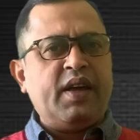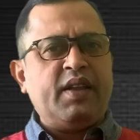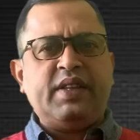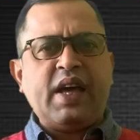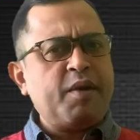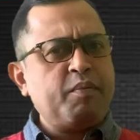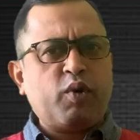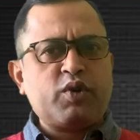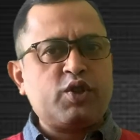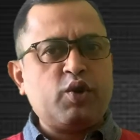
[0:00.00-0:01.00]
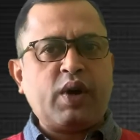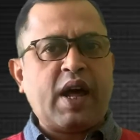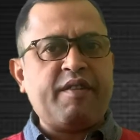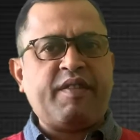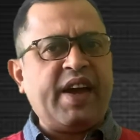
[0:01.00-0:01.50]
Their books don't
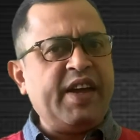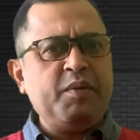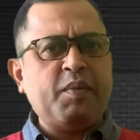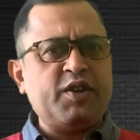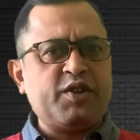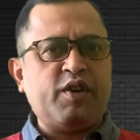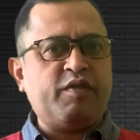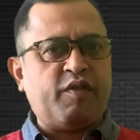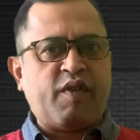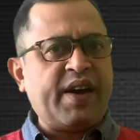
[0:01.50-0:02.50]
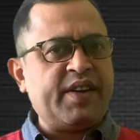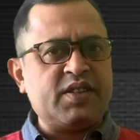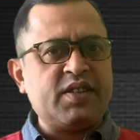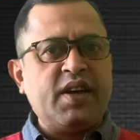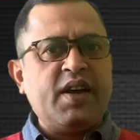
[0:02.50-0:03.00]
have any mention of a
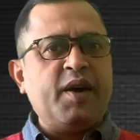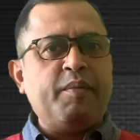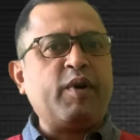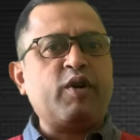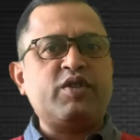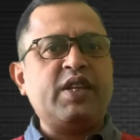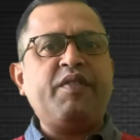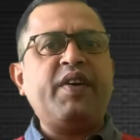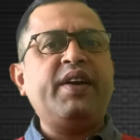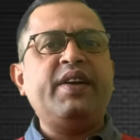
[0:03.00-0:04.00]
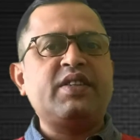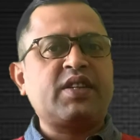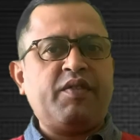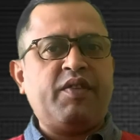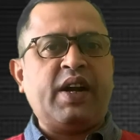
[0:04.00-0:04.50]
virus because they weren't
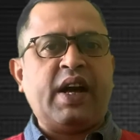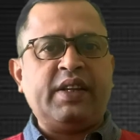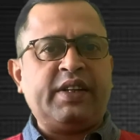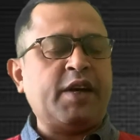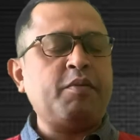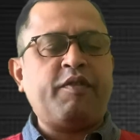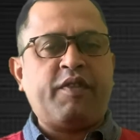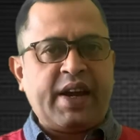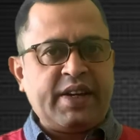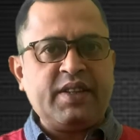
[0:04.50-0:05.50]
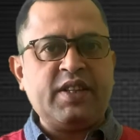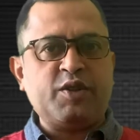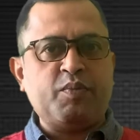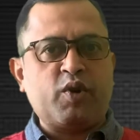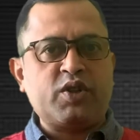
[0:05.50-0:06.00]
discovered at the time of writing
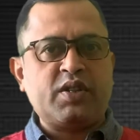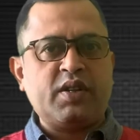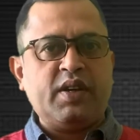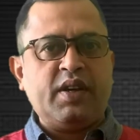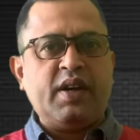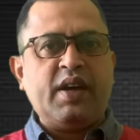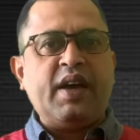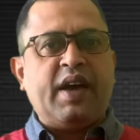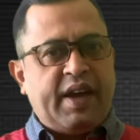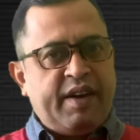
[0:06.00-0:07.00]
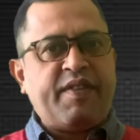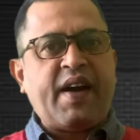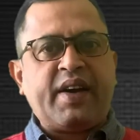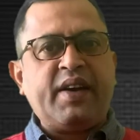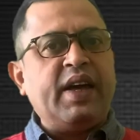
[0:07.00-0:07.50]
these books. In
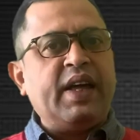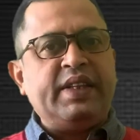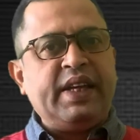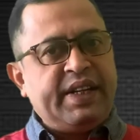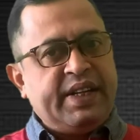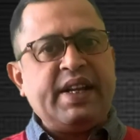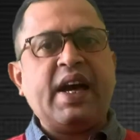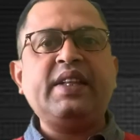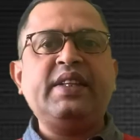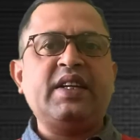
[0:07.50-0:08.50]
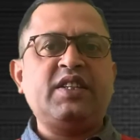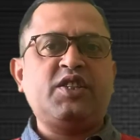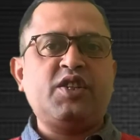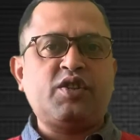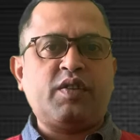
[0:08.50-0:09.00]
fact, they deny the
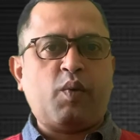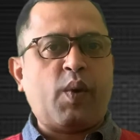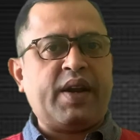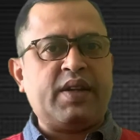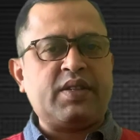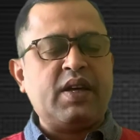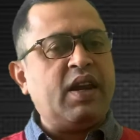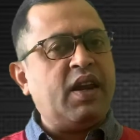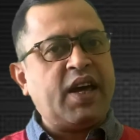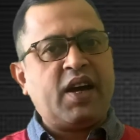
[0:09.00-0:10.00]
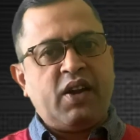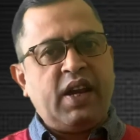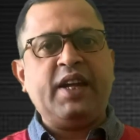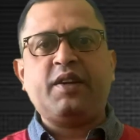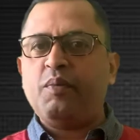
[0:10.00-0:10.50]
existence of the virus like our
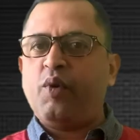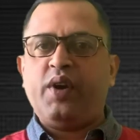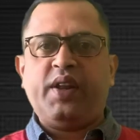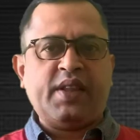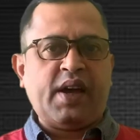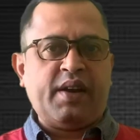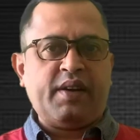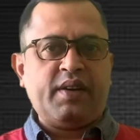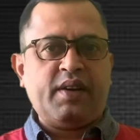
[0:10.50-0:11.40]
late Mohanan Nair.